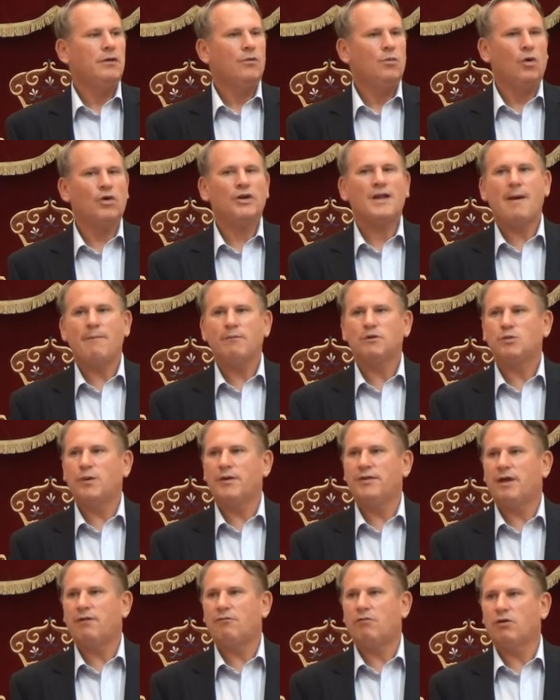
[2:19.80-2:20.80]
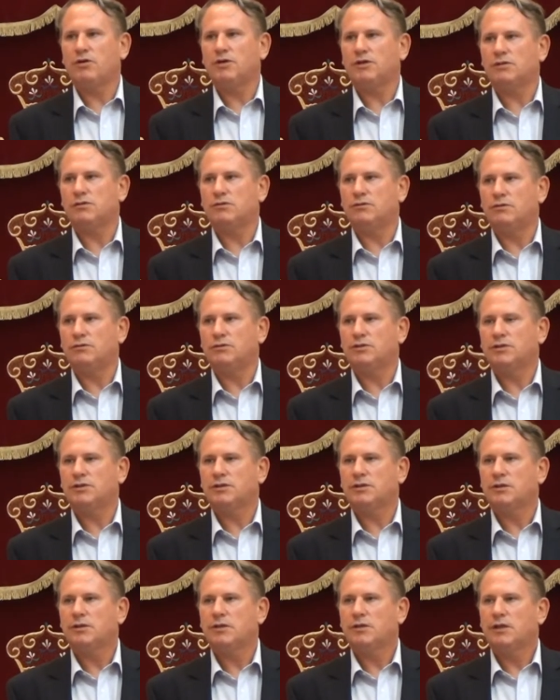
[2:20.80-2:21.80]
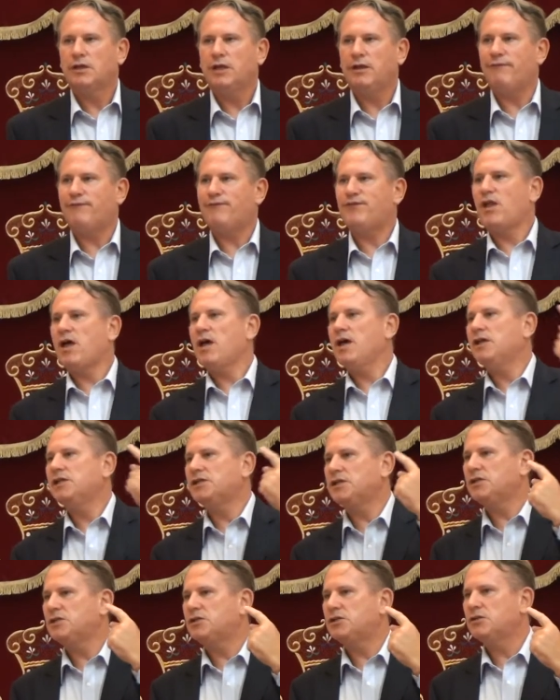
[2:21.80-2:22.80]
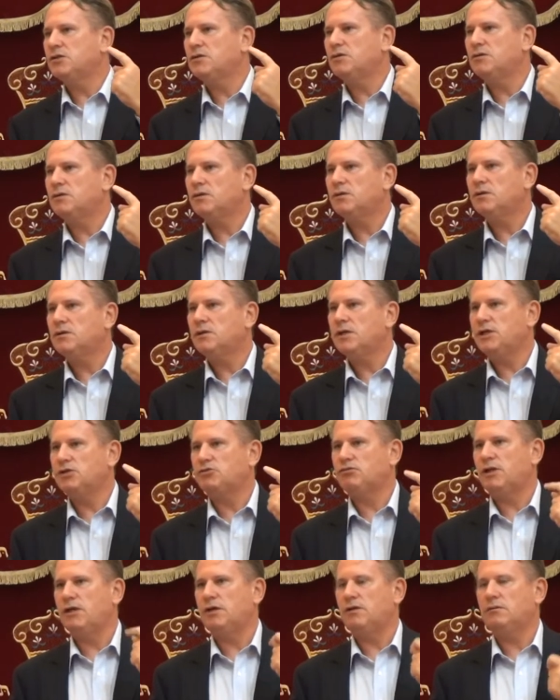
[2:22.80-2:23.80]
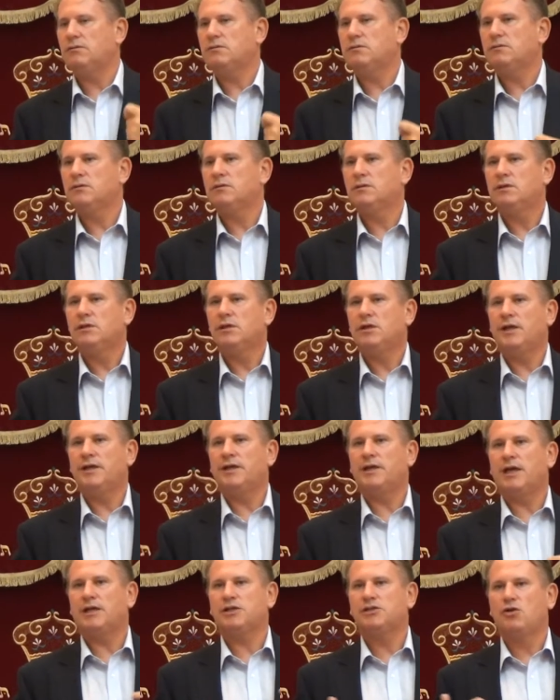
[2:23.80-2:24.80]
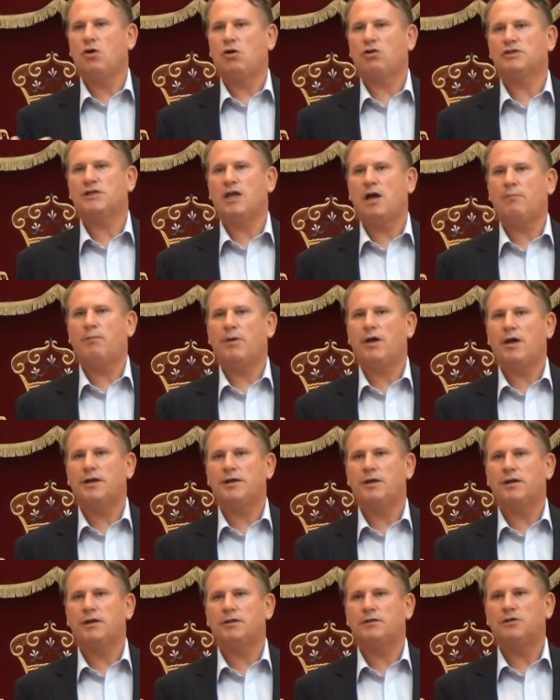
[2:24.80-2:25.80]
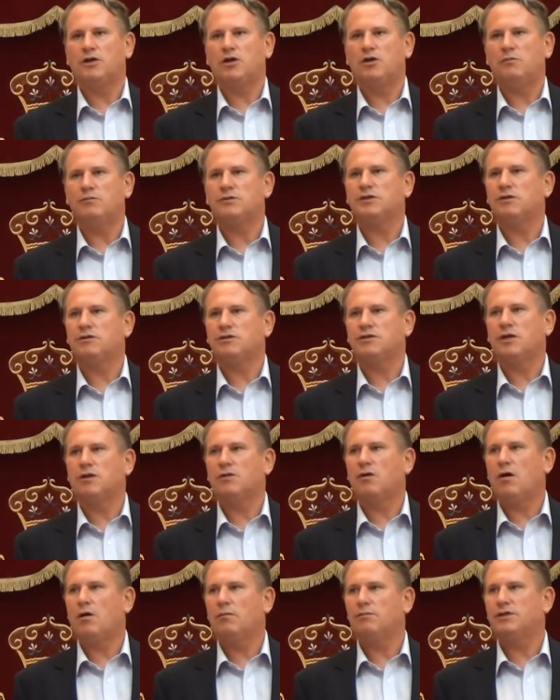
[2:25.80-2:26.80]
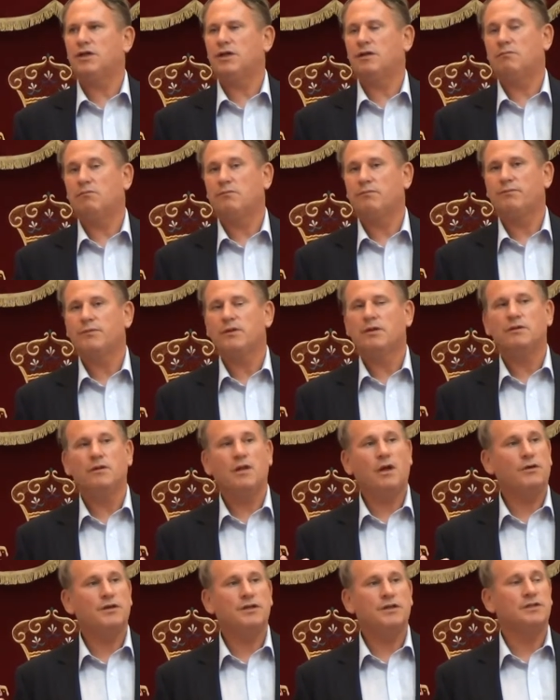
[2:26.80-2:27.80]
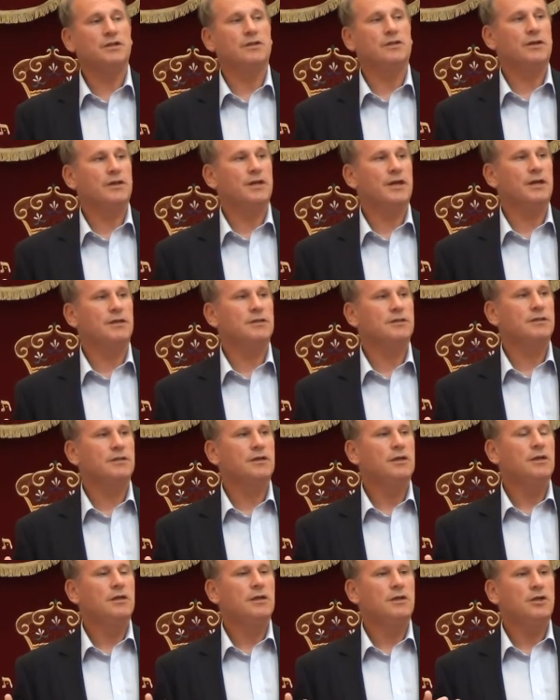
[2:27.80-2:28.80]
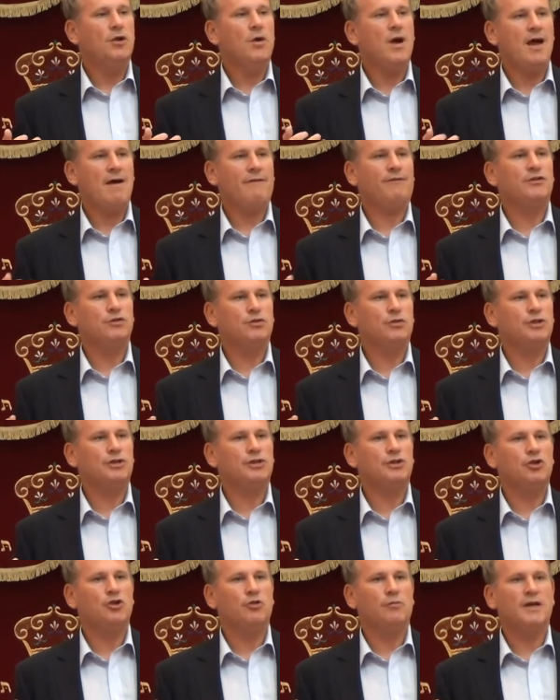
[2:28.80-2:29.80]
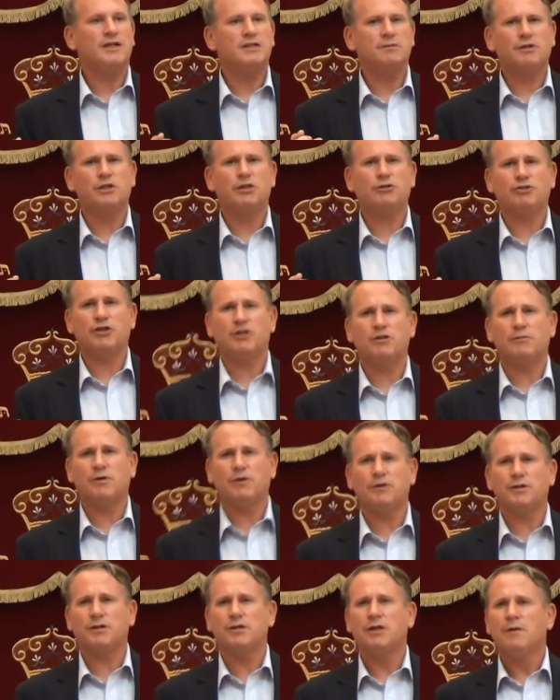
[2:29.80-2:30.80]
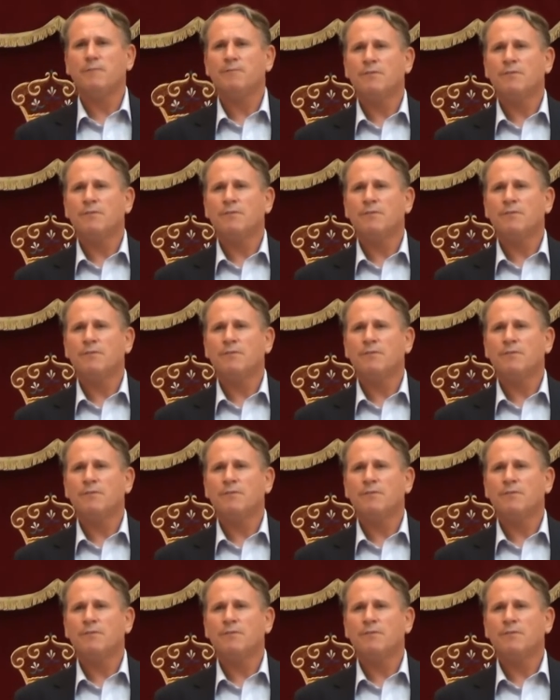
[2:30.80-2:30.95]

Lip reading: What happens when that rocket is launched? It flies into Israel and it gets knocked down by an iron dome, so there's no harm done. No, it isn't the case. You have to assume, as a military commander,